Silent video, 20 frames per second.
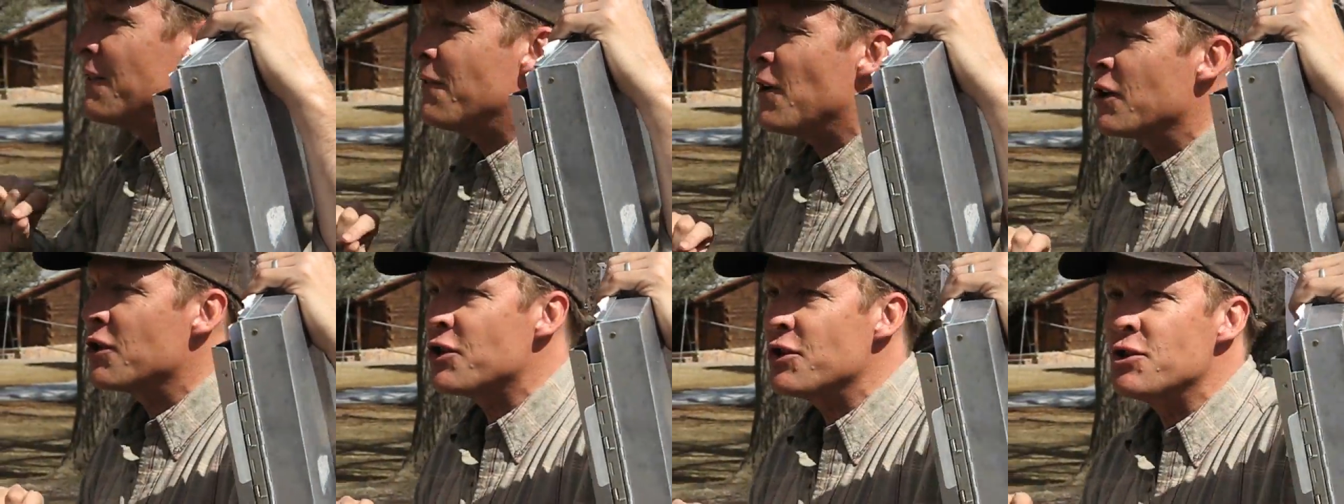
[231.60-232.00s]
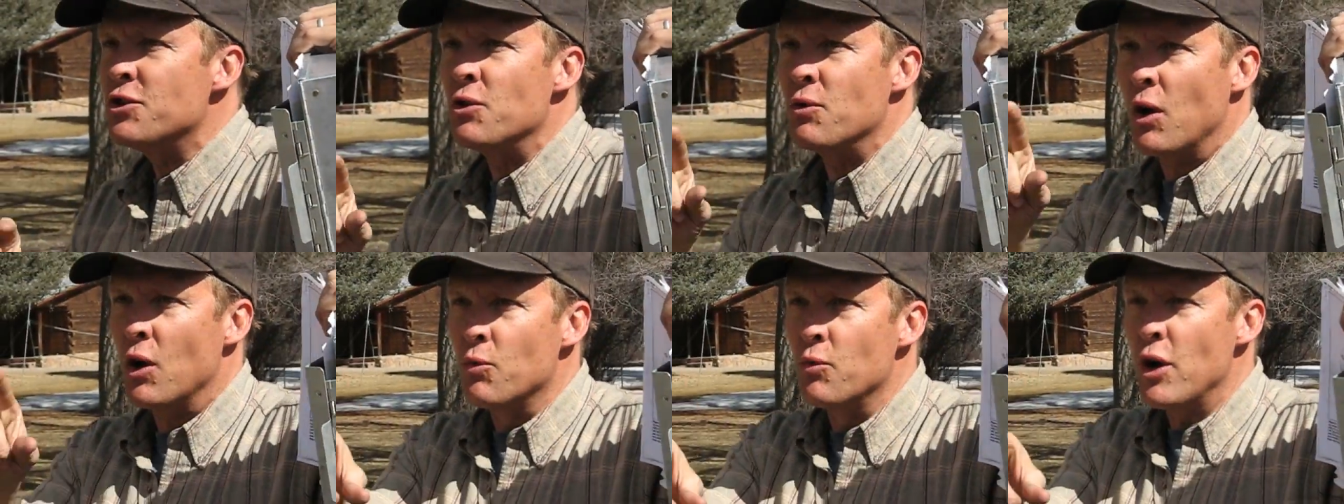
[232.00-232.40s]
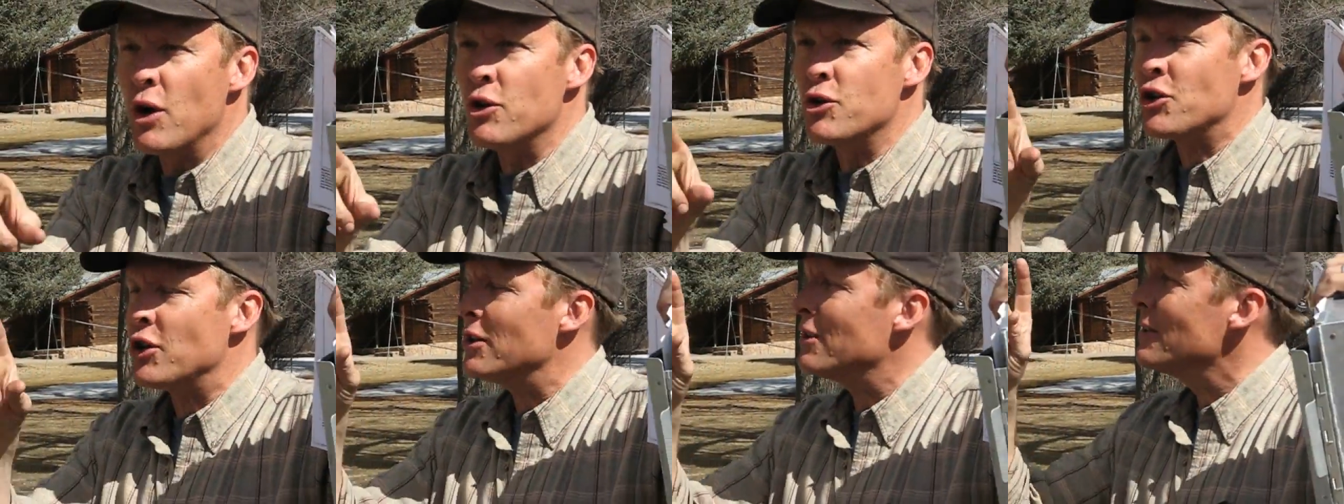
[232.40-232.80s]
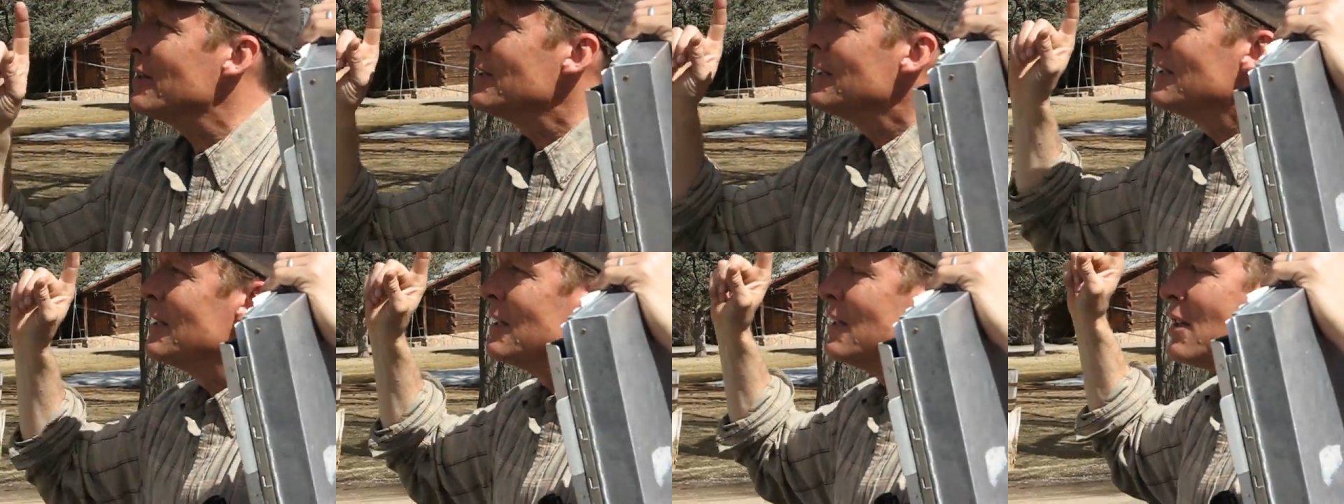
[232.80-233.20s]
of function too. Erosion,
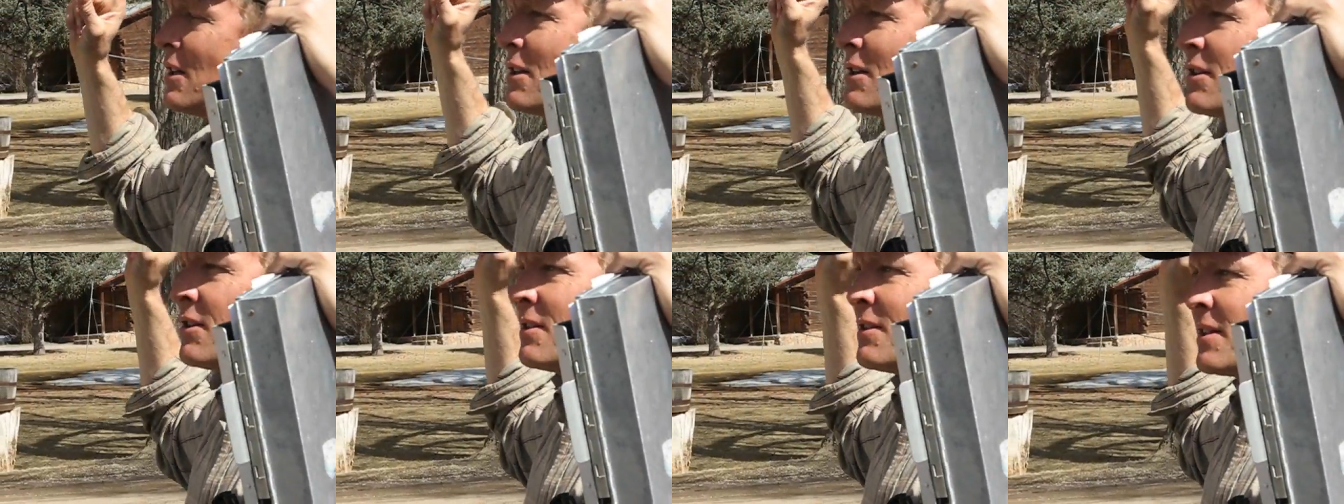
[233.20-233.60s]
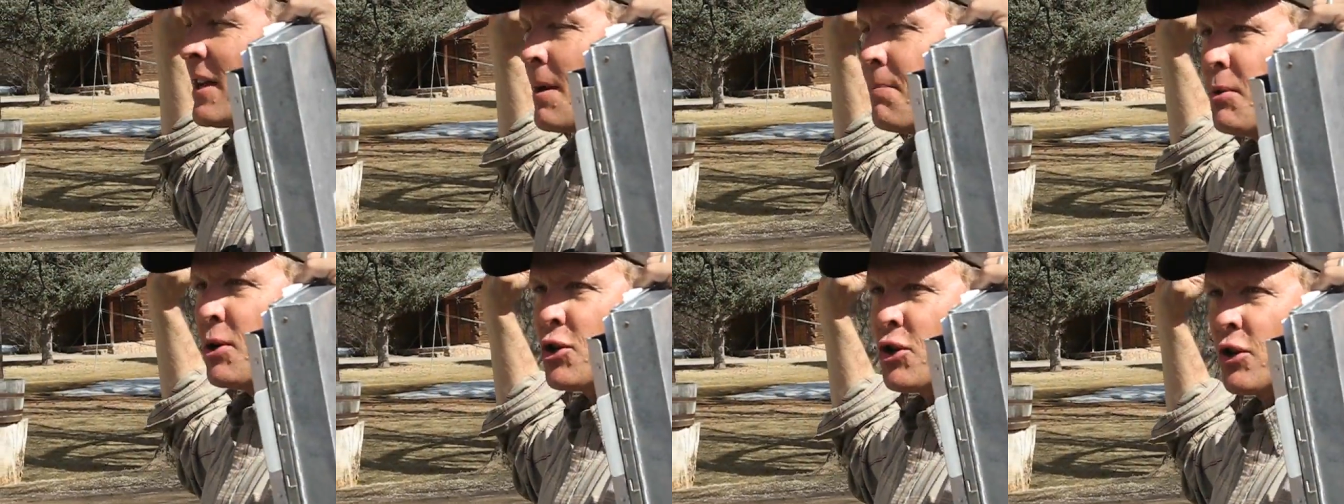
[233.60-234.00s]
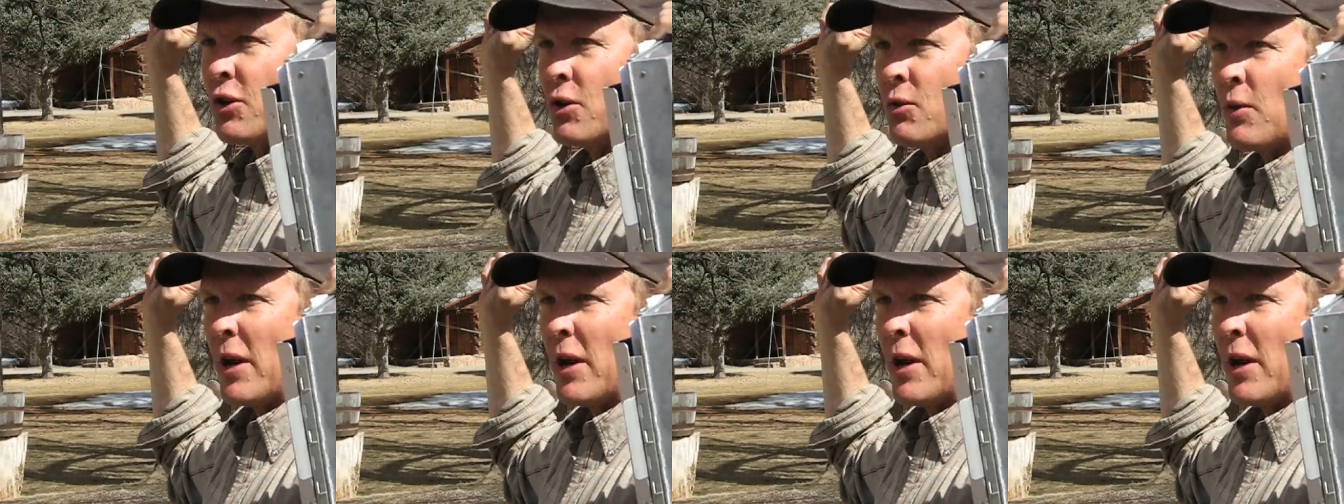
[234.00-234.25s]
temperature